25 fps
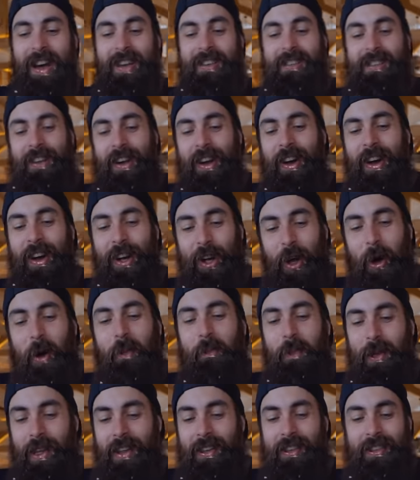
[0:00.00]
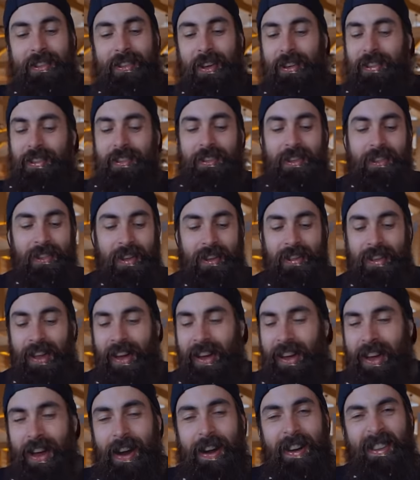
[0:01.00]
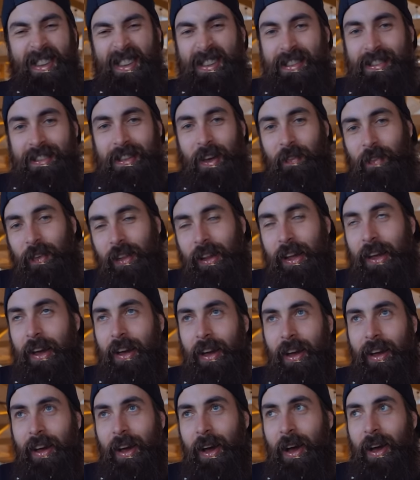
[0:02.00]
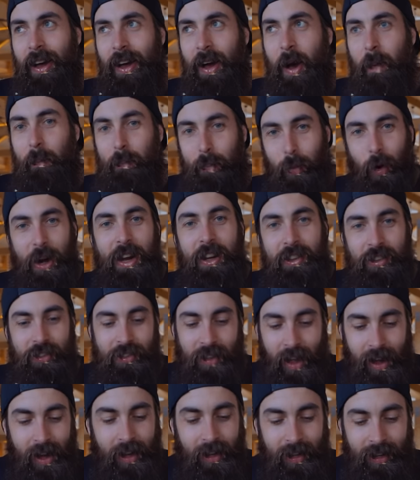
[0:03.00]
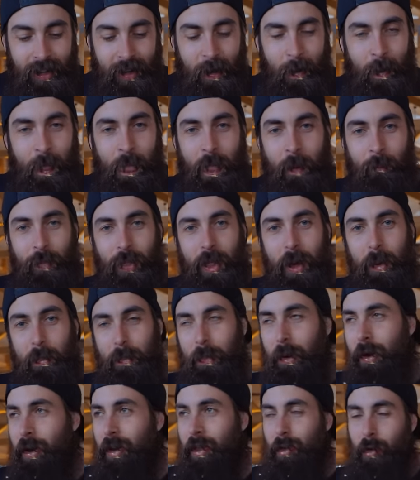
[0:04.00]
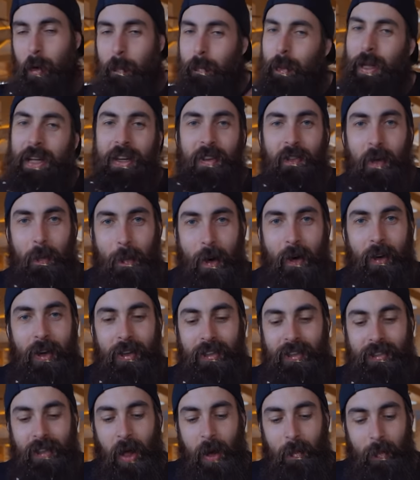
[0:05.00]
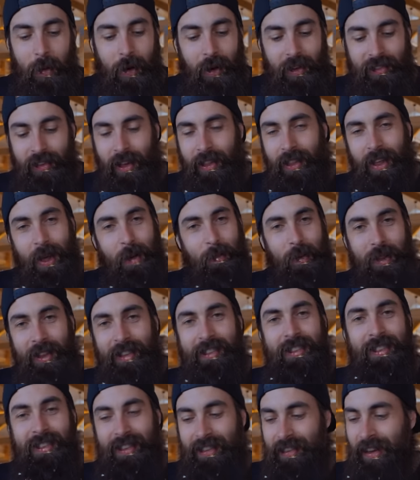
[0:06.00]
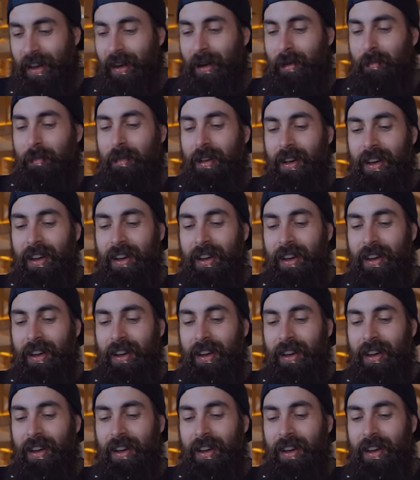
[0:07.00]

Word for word: has uh, Cumberland sausages in there. This is definitely a, a, British style burger. There are plenty of American style burgers out there, but this is um,